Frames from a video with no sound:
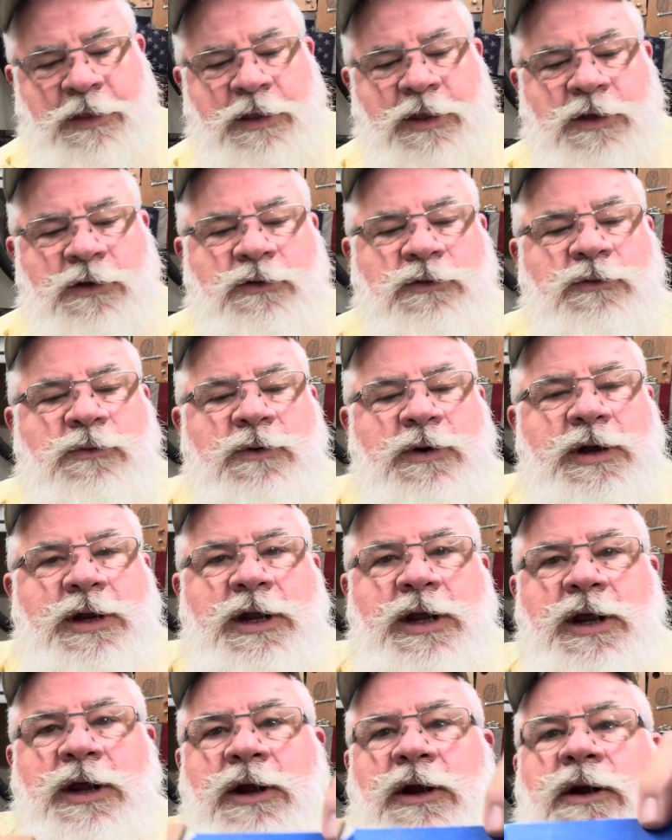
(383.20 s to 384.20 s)
this one
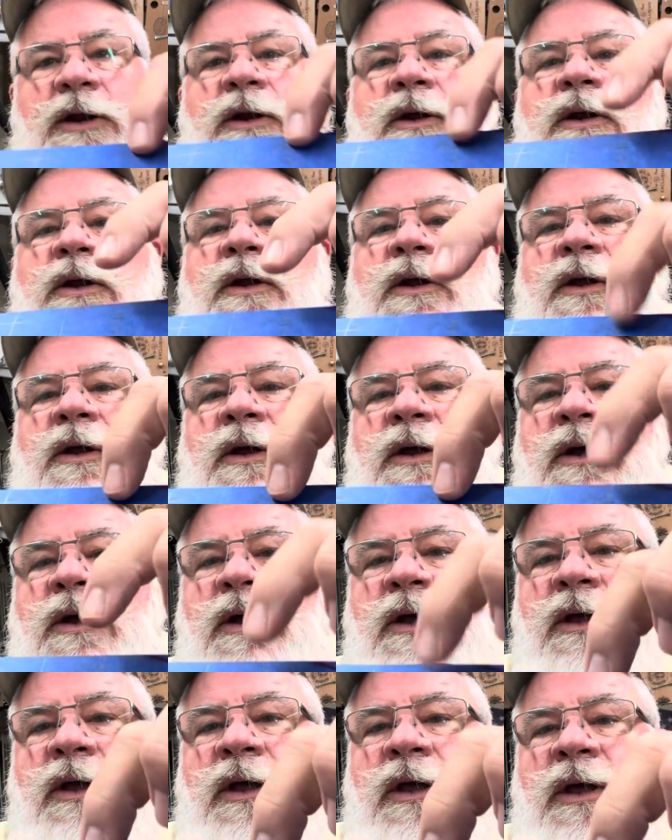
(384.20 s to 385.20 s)
here.
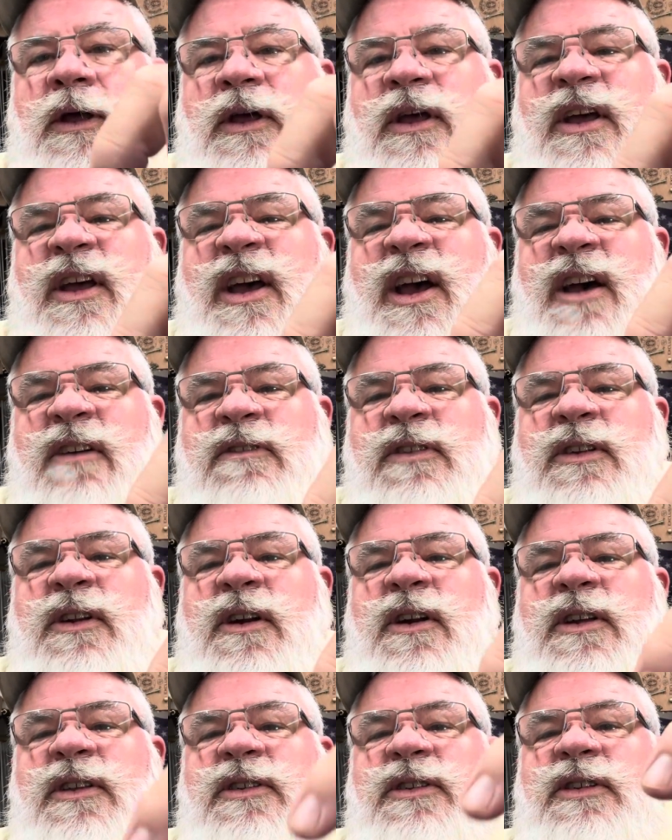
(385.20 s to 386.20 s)
I've
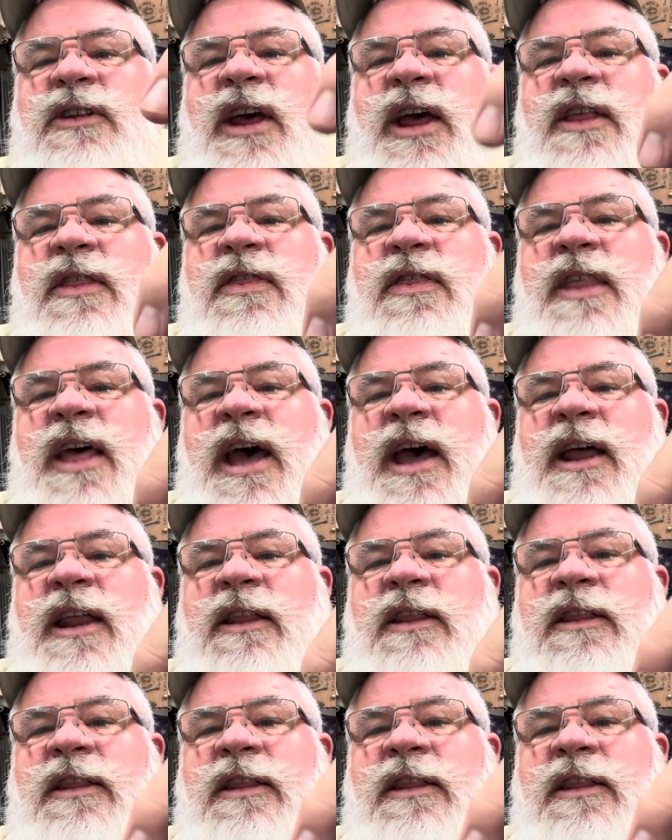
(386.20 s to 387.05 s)
started setting that.